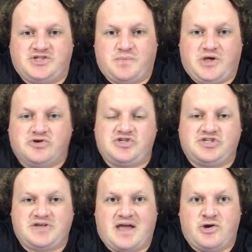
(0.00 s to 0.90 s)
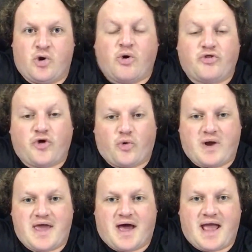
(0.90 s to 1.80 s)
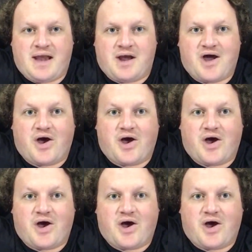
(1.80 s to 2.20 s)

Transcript: abuses in North Korea. And